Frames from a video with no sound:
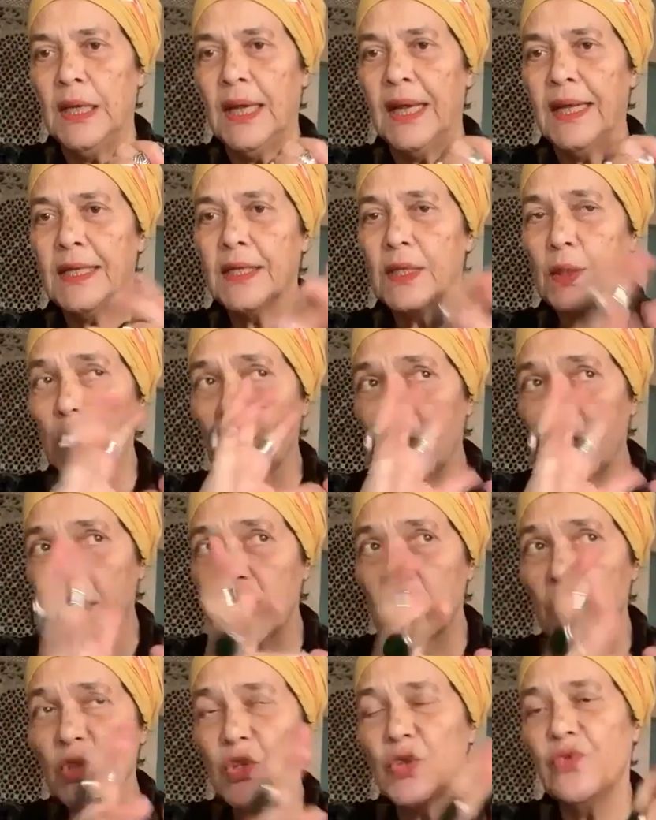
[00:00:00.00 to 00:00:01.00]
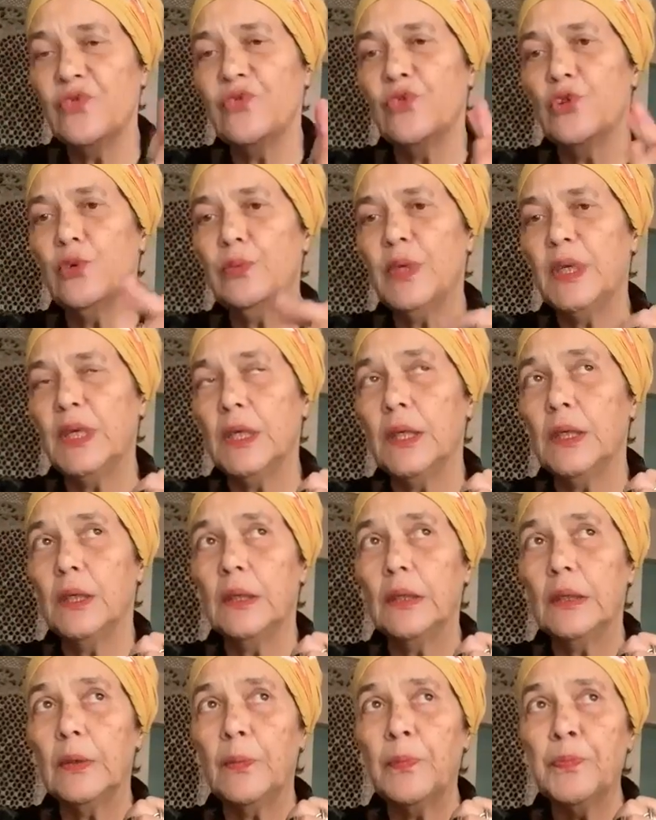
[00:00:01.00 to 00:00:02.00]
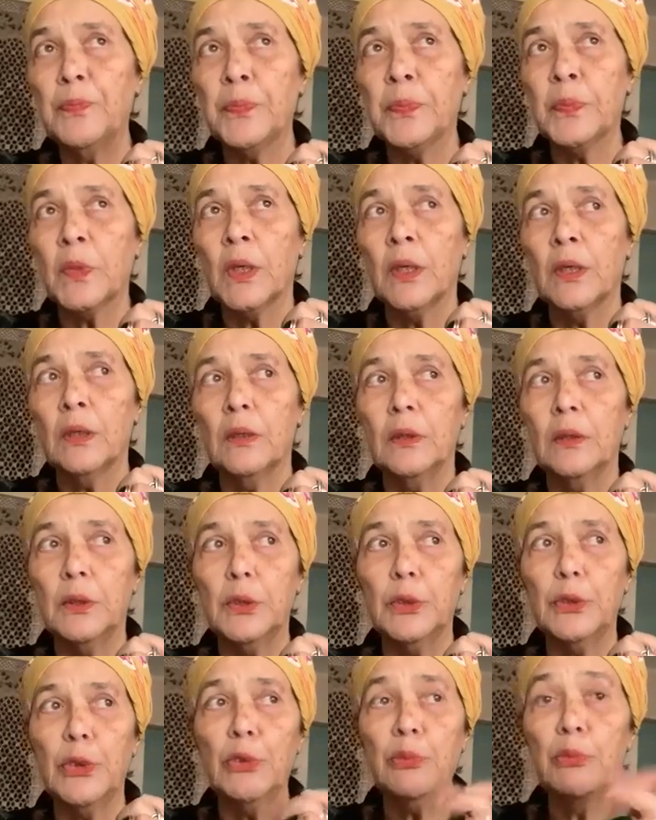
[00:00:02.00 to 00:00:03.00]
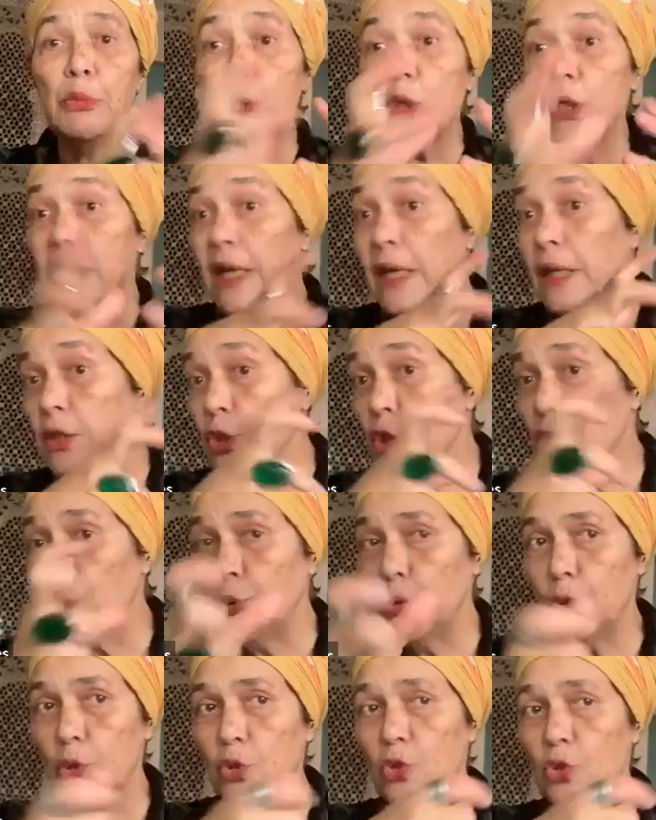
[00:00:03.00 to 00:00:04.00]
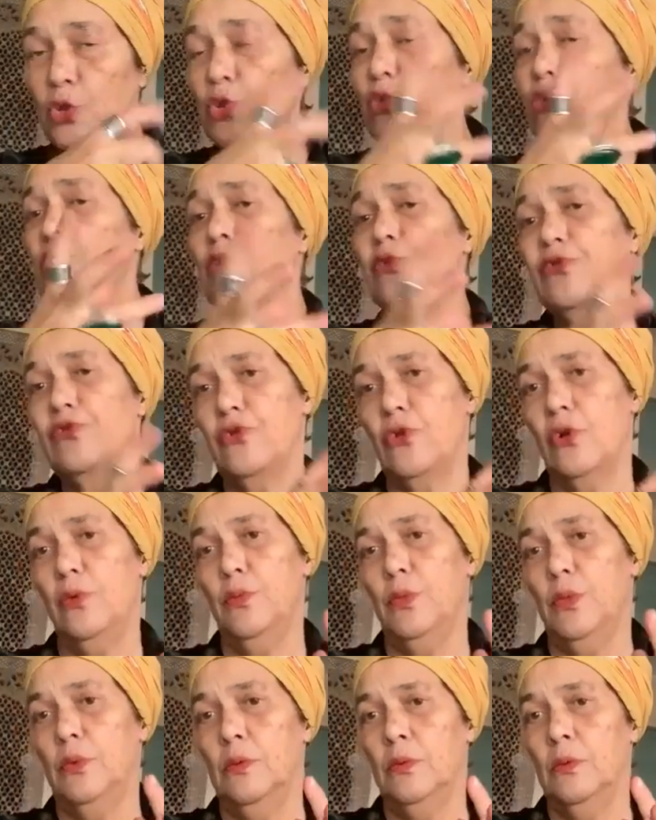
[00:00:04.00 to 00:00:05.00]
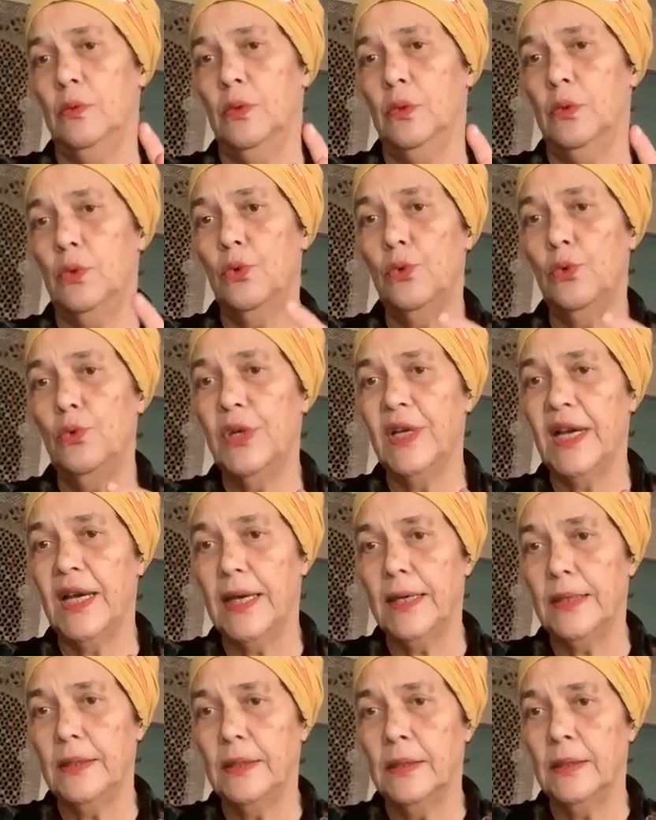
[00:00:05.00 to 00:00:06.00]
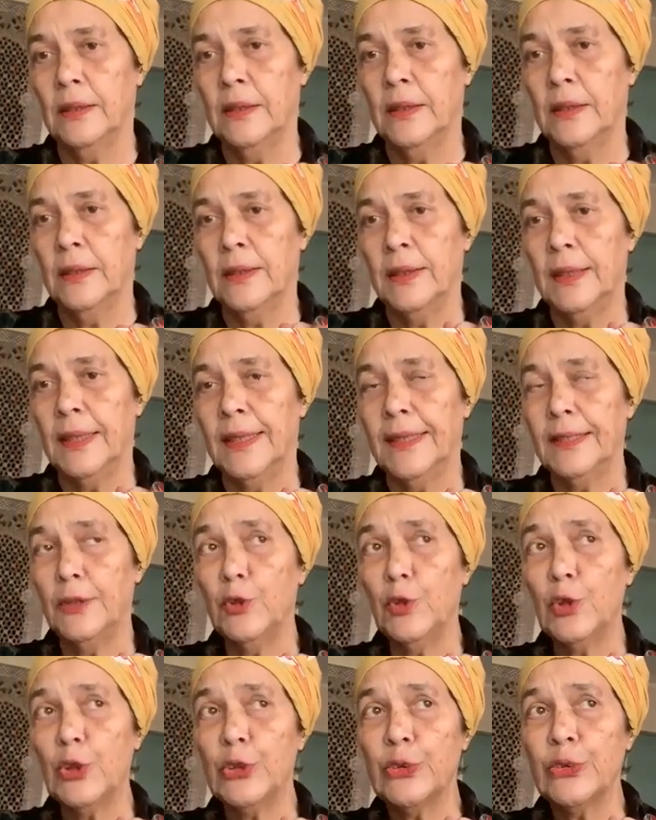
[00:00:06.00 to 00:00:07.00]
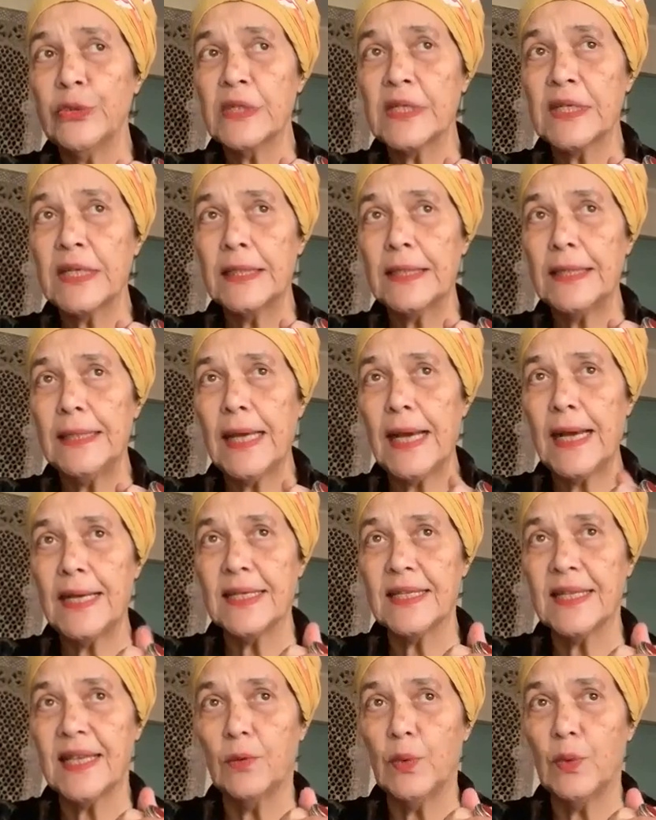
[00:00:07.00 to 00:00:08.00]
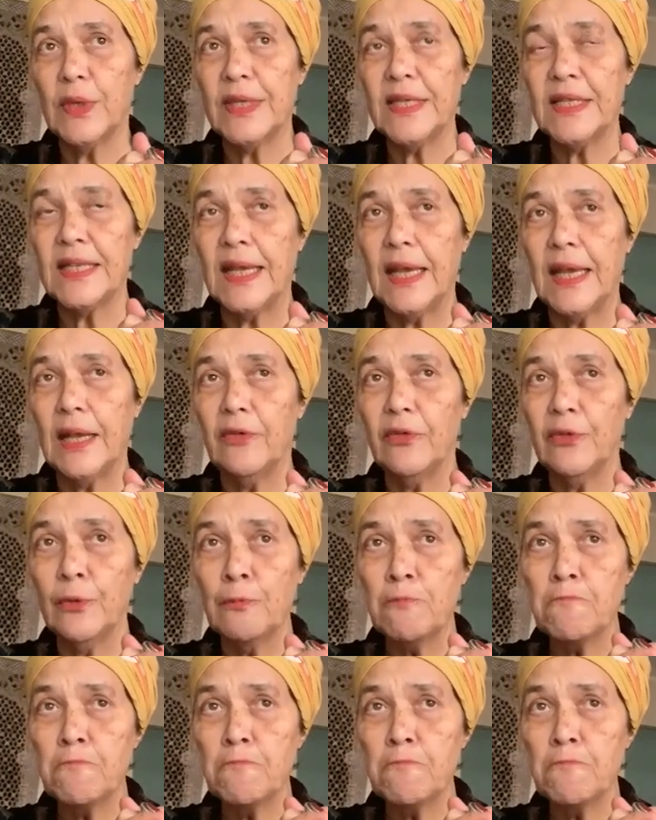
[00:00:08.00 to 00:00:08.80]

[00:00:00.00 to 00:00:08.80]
And so that's also for me a model to draw from, to look at, and to constantly ask ourselves,